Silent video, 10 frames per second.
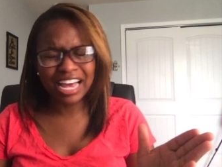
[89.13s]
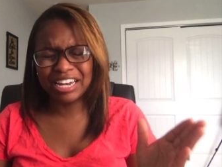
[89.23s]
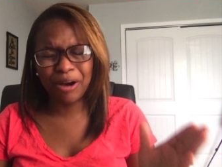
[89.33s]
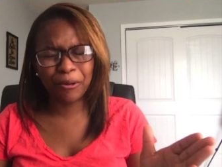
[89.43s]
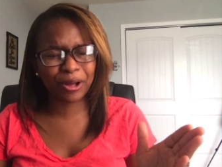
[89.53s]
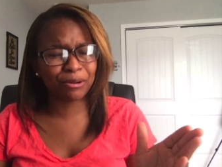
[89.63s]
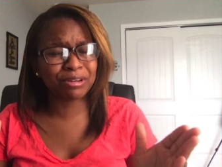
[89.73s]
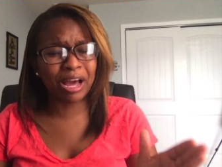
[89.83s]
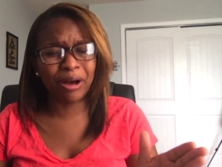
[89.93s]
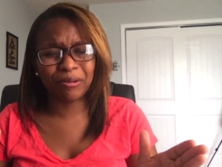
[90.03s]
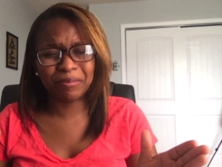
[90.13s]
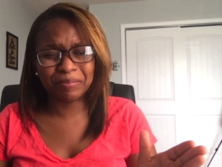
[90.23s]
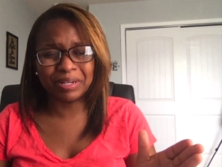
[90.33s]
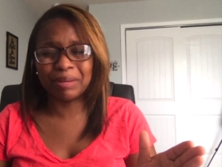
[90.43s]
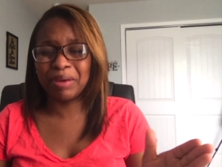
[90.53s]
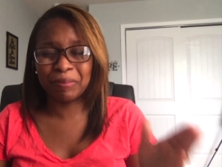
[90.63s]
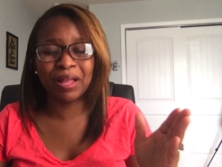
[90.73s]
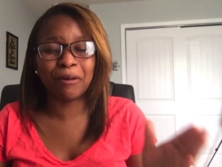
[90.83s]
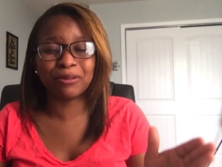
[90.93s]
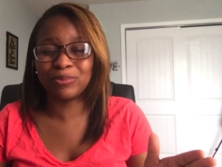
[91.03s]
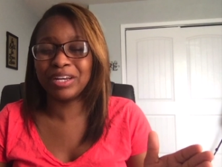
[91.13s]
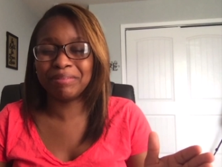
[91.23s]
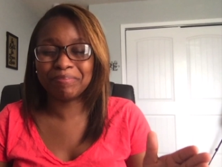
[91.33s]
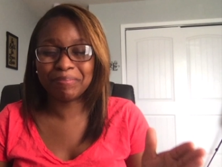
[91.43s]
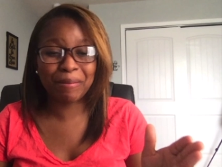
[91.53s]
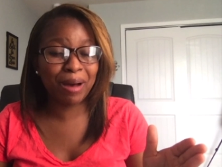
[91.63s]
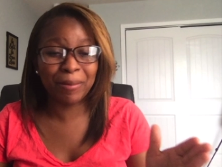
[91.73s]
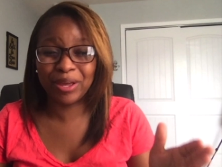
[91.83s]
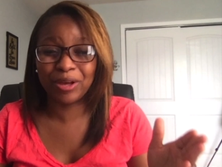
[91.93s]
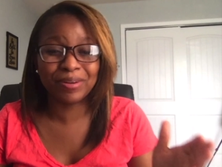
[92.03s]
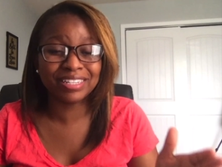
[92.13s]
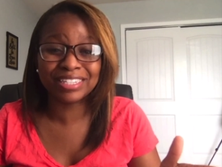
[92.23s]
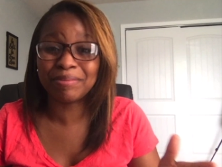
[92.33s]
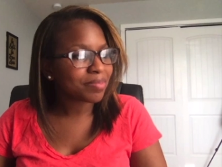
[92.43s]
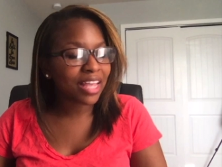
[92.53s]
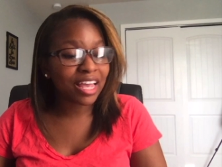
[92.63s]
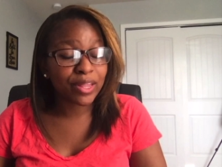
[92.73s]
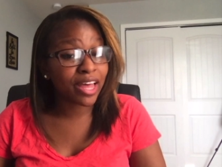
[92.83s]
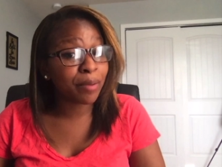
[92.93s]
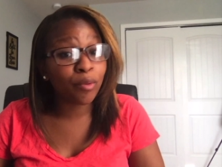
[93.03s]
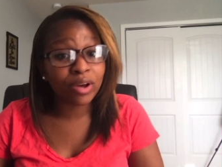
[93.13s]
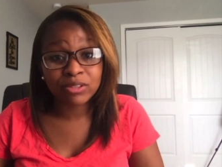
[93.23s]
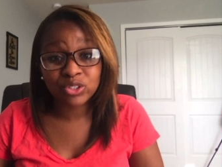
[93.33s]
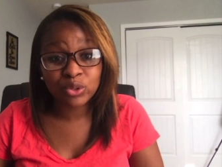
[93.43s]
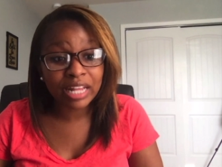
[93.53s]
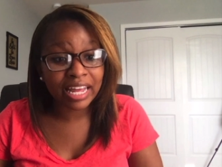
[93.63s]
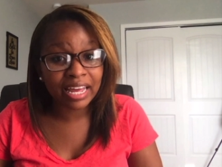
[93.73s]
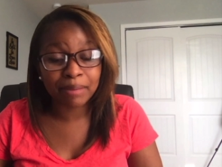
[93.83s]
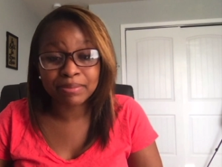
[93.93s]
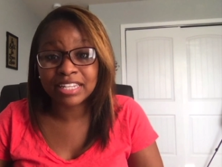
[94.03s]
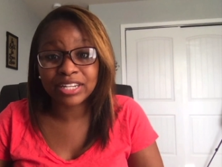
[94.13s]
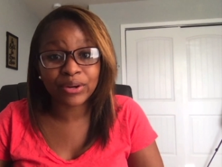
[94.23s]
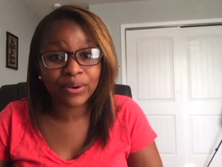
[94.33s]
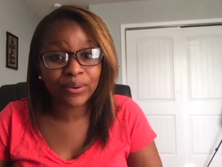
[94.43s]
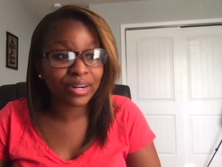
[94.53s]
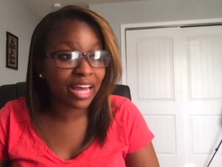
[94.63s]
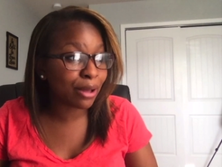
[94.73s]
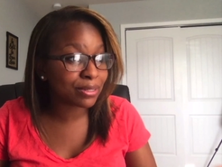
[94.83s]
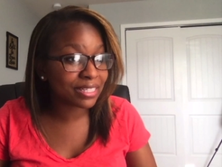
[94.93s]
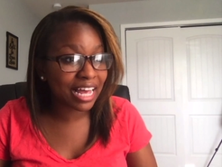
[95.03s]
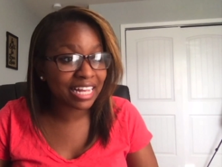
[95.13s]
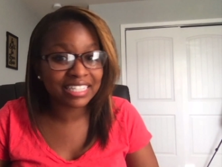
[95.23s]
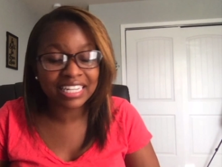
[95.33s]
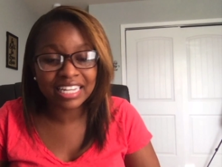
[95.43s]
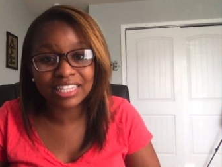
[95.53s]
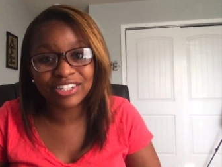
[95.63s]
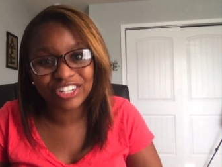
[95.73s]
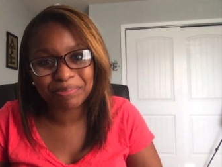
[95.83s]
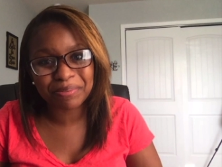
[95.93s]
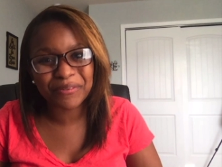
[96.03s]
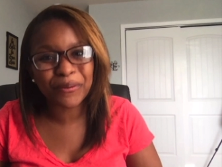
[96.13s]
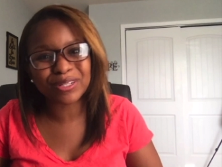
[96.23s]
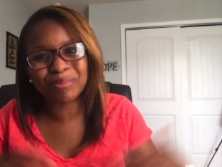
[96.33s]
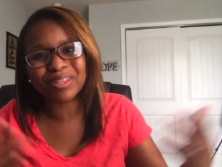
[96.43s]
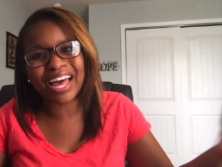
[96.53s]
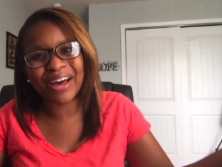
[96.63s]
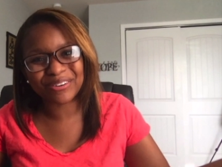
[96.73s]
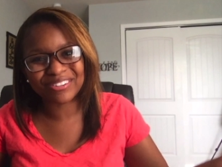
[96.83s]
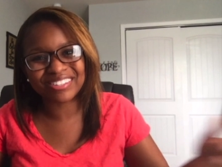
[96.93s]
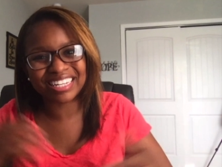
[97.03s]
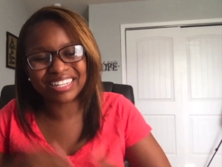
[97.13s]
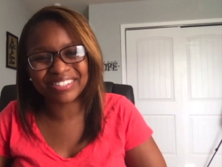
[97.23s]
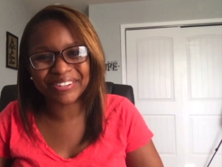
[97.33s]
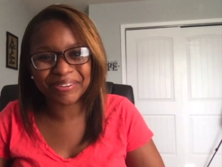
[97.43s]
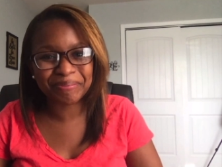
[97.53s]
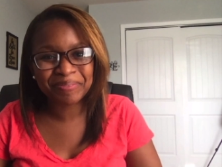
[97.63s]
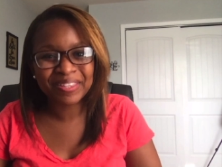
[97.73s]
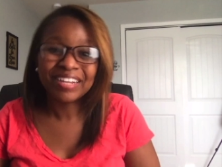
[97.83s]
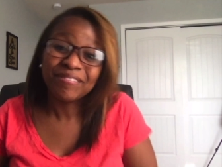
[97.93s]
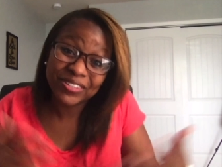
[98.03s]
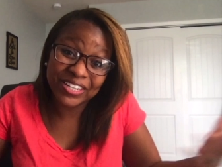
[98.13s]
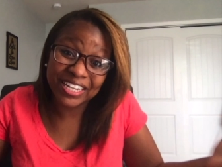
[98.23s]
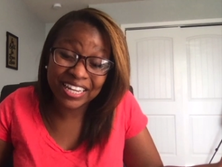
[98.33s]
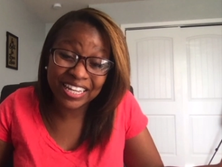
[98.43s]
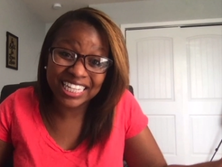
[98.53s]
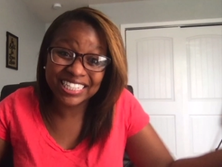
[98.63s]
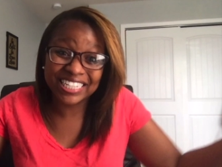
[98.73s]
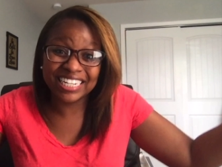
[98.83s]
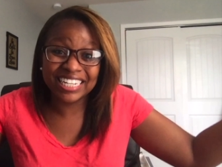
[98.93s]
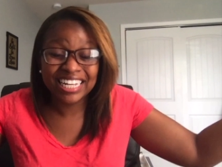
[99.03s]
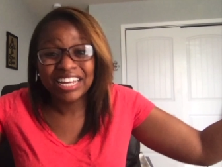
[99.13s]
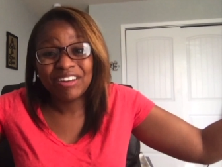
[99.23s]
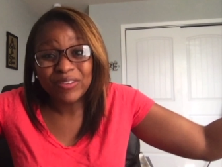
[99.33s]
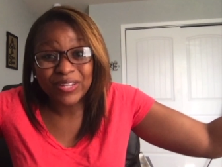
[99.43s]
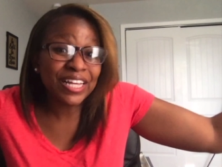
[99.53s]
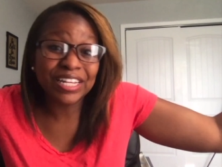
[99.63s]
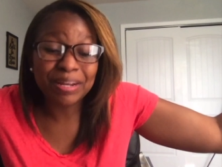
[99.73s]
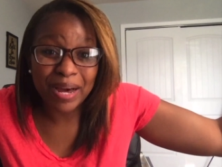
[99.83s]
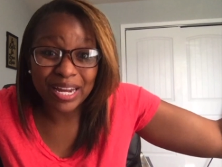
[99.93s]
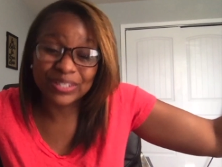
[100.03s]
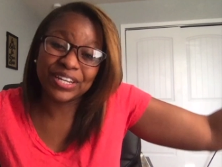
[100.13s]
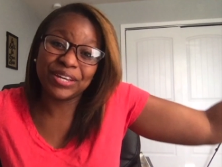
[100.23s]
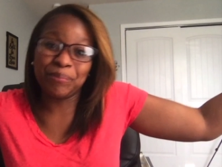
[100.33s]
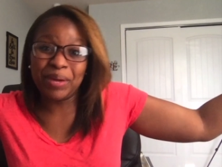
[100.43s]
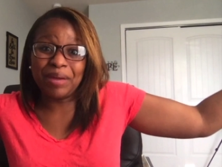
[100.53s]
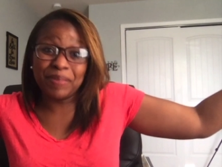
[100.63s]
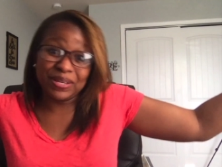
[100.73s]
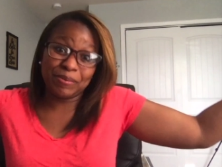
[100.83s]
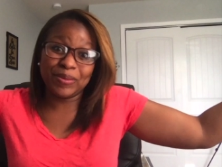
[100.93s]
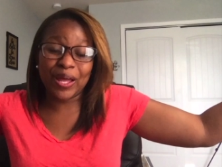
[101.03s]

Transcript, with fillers: and no one gonna know but the people I was with. My mom ain't gonna be to see me. At that point, it was too late. I'm sitting there on the outside seat in the Jeep. Of course, I'm on the outer seat, so it's gonna kill us. It's gonna kill anybody. It's gonna kill me because I'm on the